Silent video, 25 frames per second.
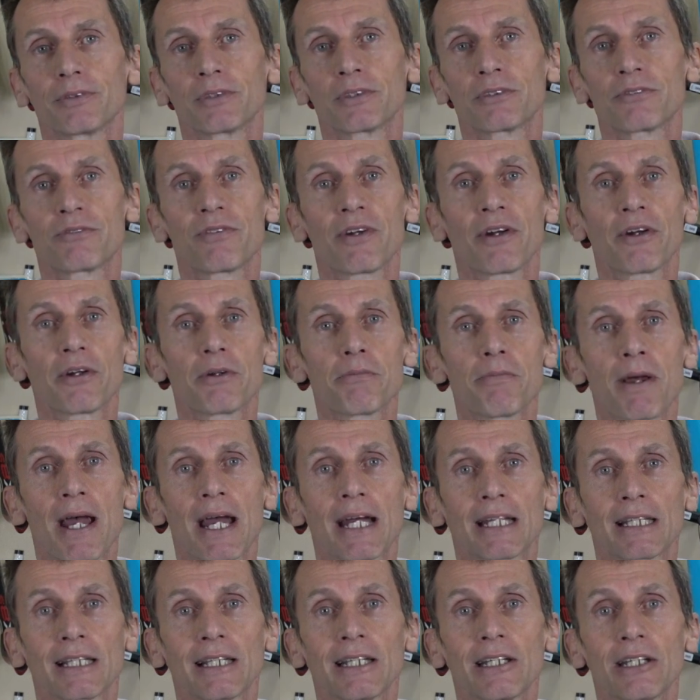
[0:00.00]
very
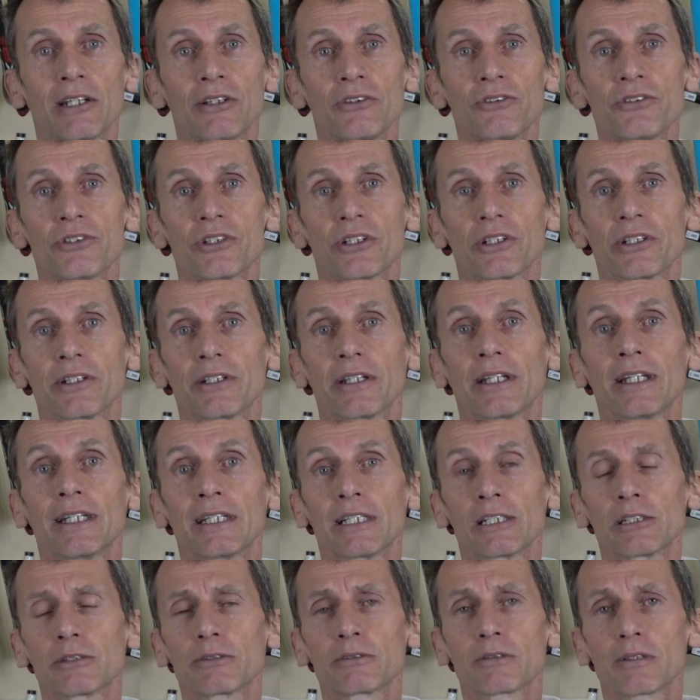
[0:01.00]
badly injured,
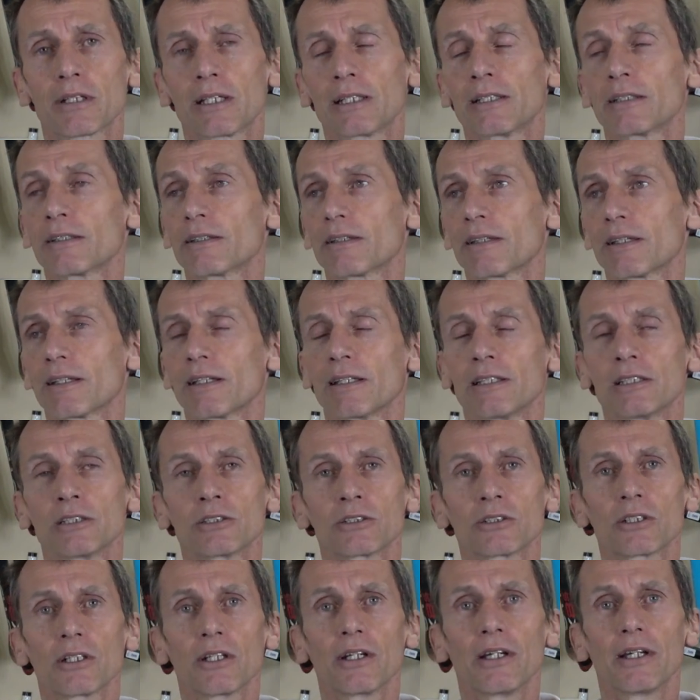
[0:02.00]
and his
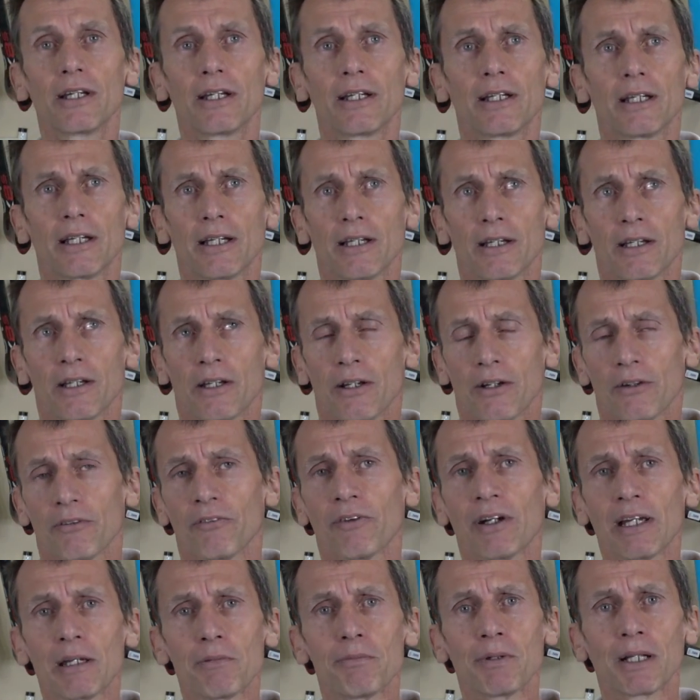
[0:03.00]

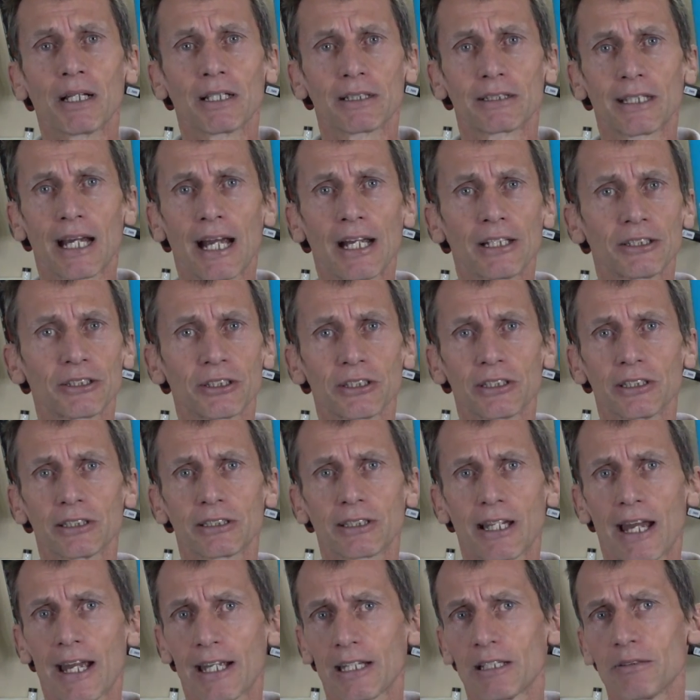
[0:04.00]
rehabilitation
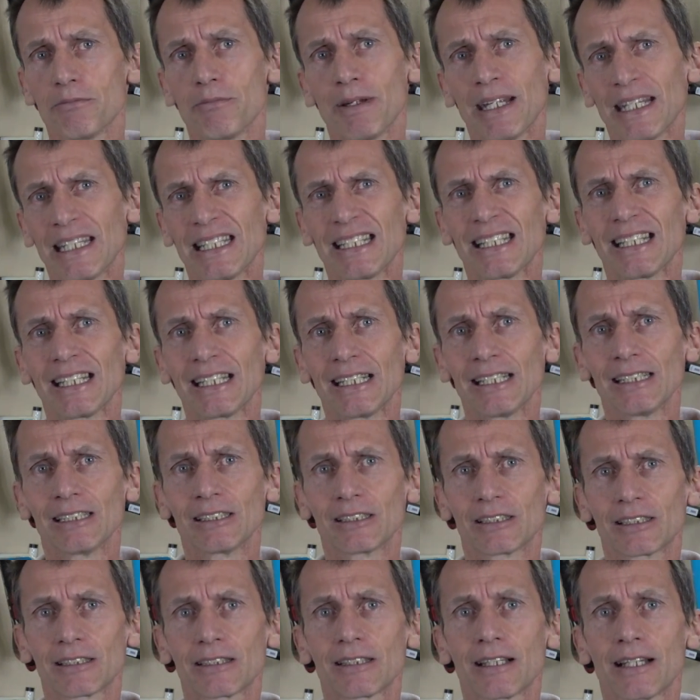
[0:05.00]
has taken many
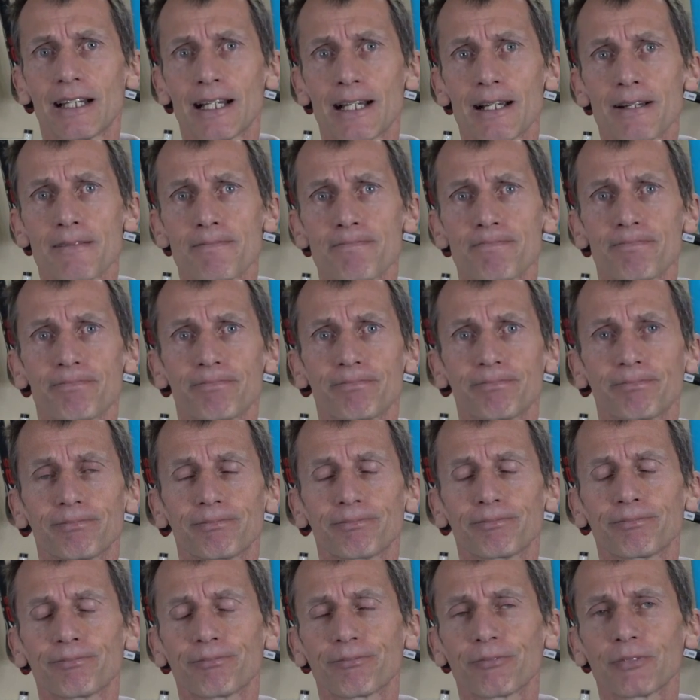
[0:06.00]
years.
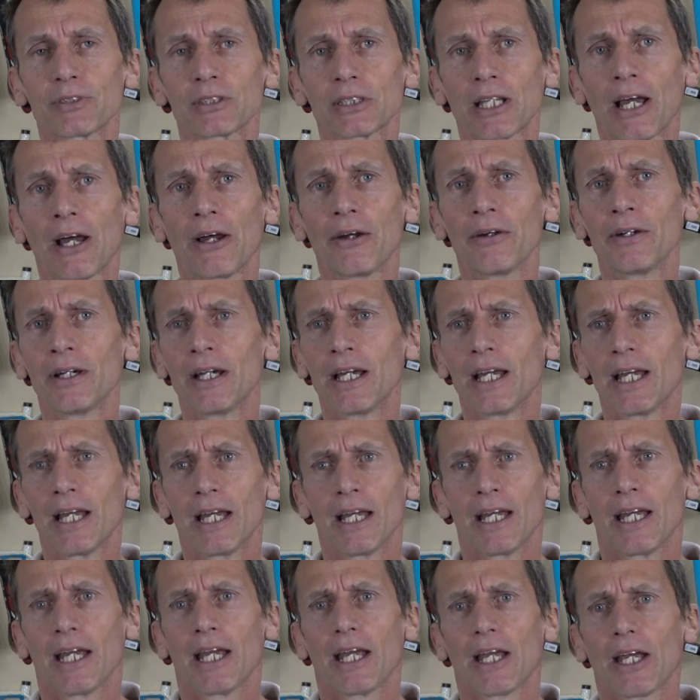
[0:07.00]
So,
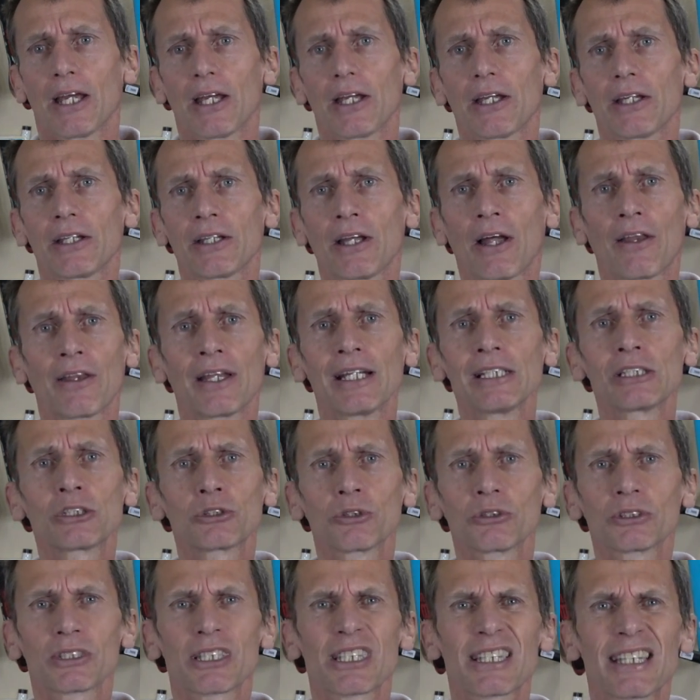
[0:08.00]
you know, these
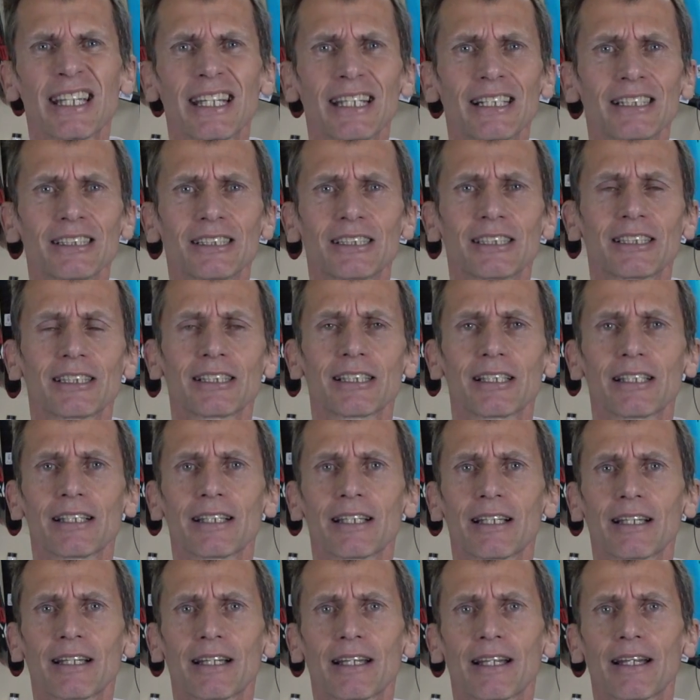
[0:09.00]
sorts of things,
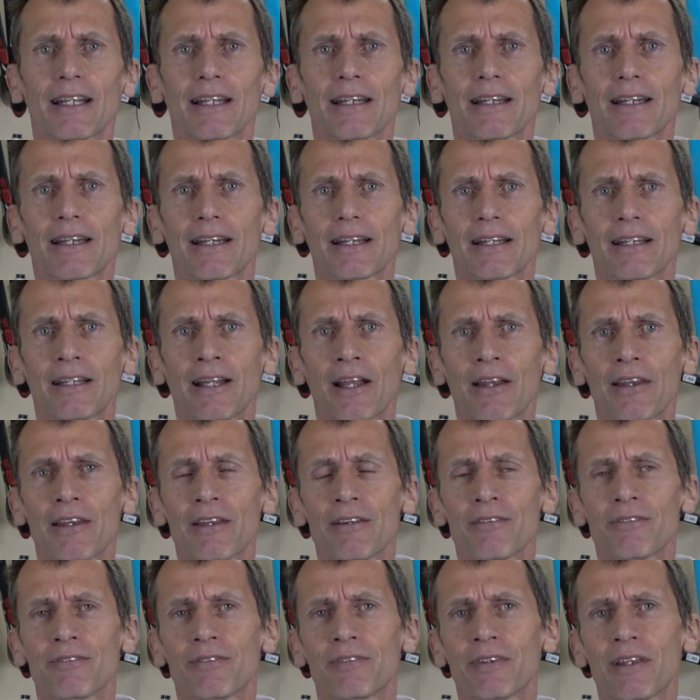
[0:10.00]
you know,
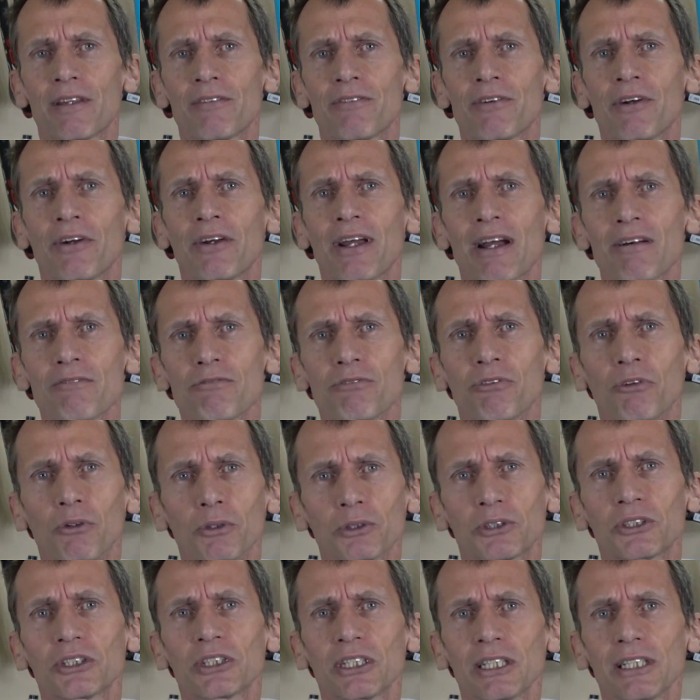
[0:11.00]
they're very
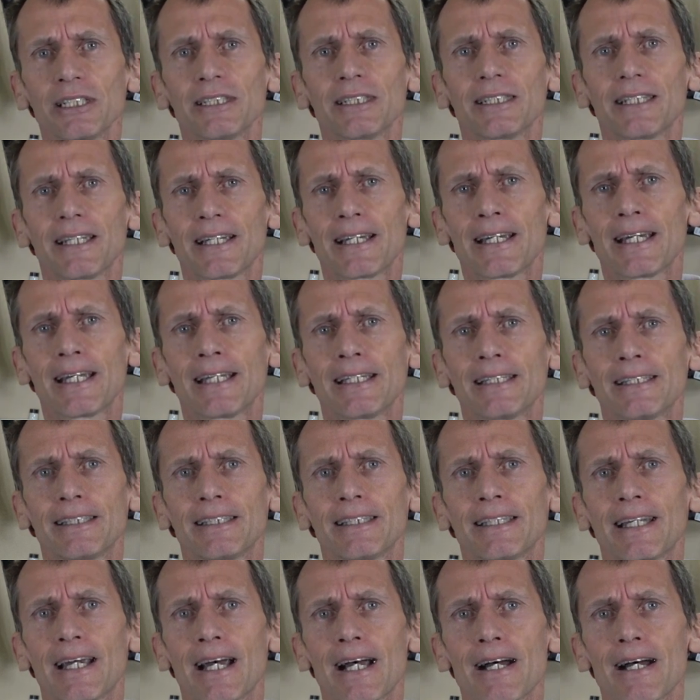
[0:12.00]
unfortunate, and